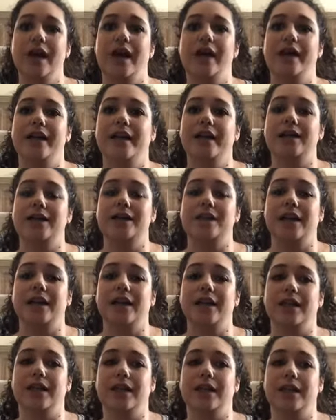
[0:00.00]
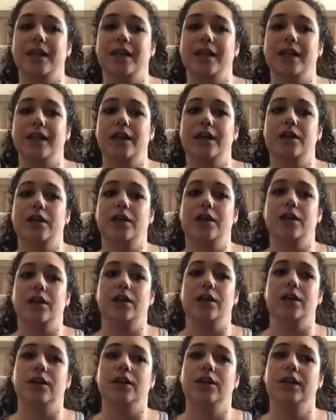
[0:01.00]
and I decided that in
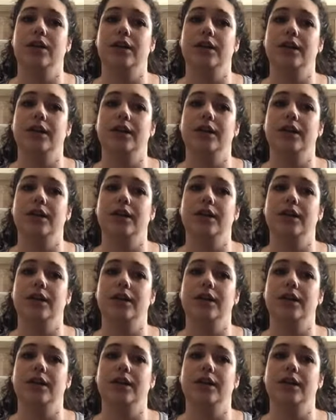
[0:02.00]
our